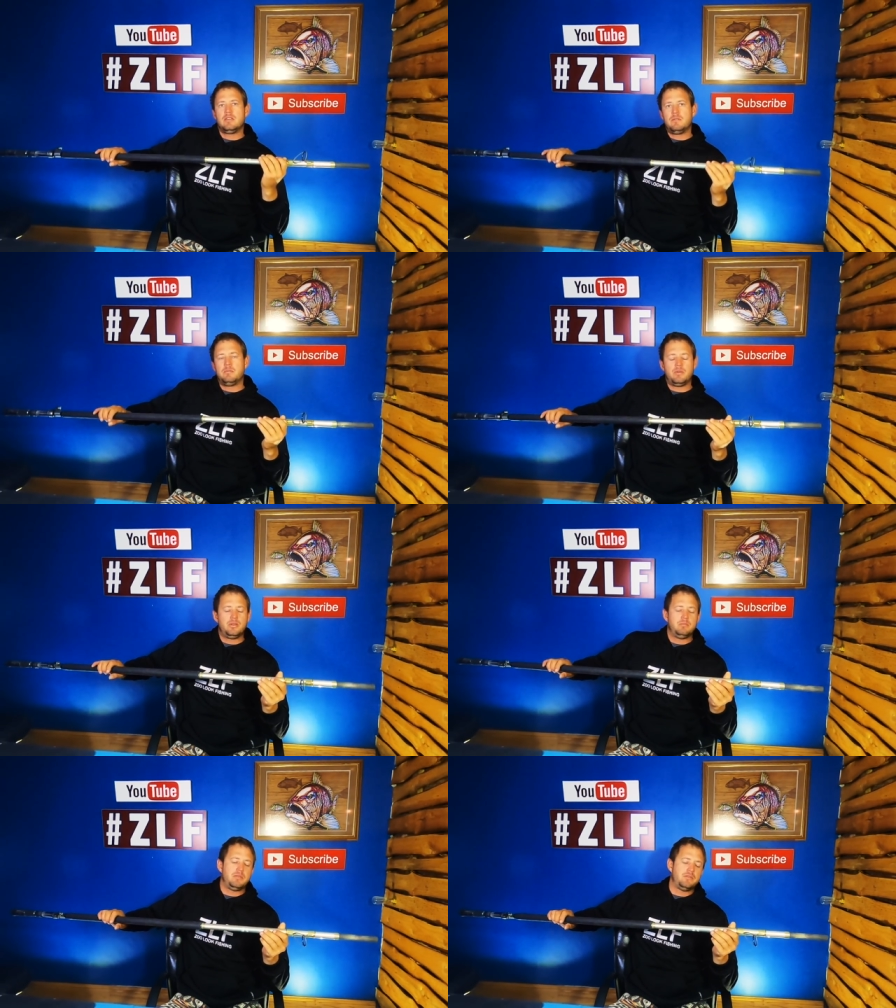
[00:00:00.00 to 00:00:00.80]
If you
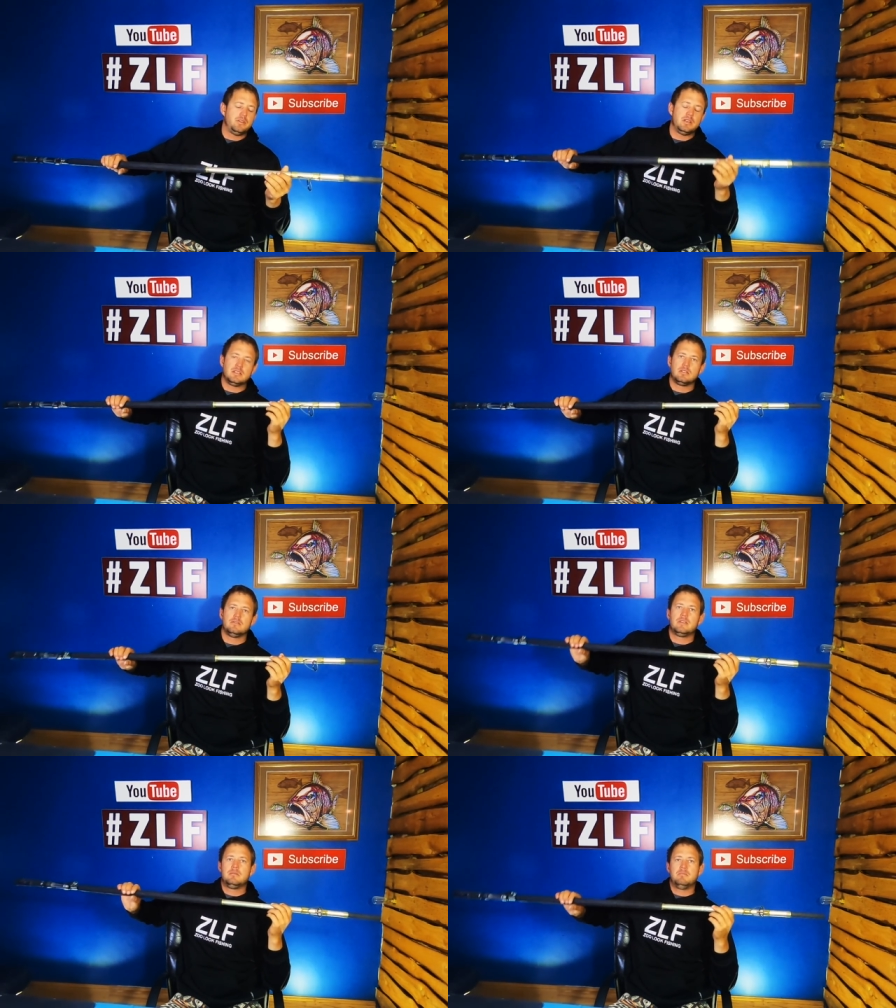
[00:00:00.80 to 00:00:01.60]
prefer the
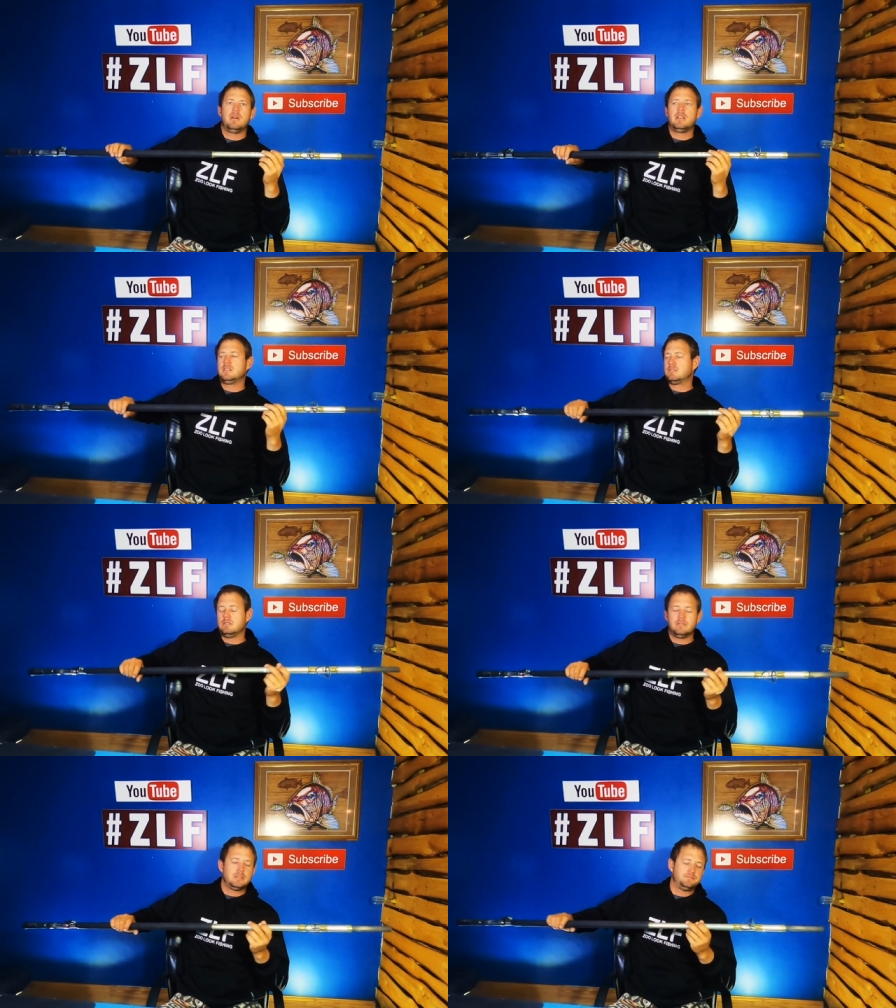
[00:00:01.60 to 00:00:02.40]
silver, buy the
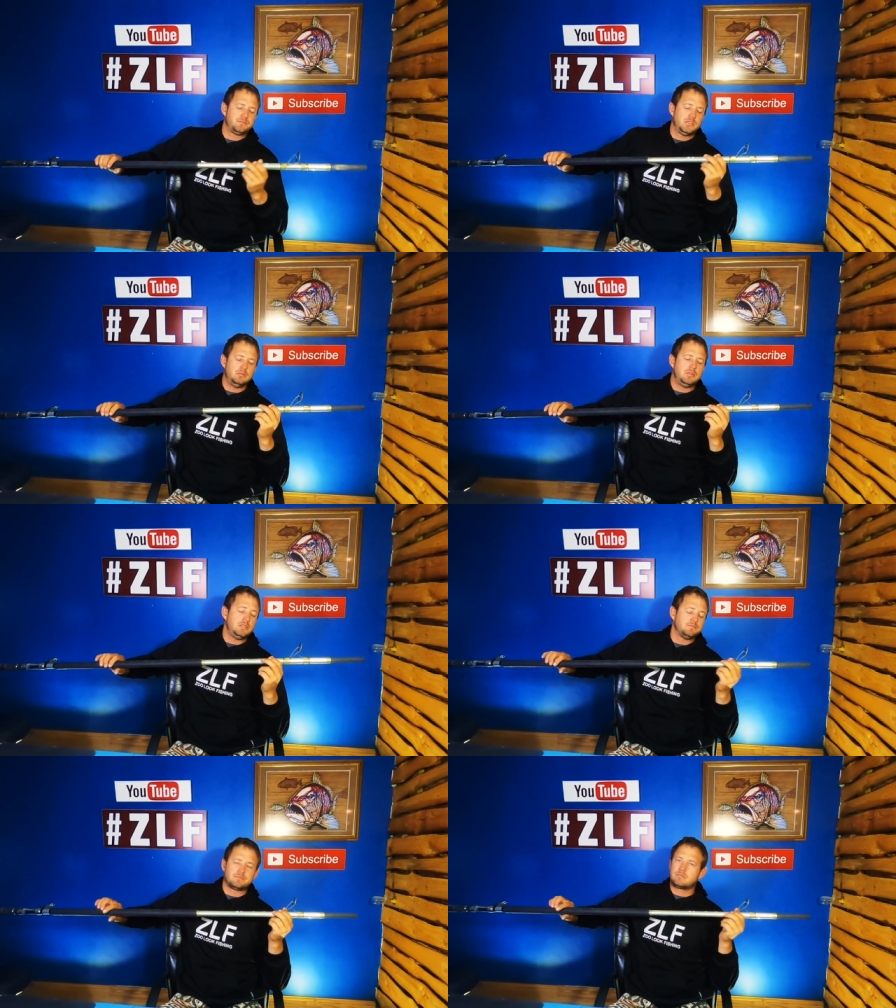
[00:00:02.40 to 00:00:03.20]
silver. To me,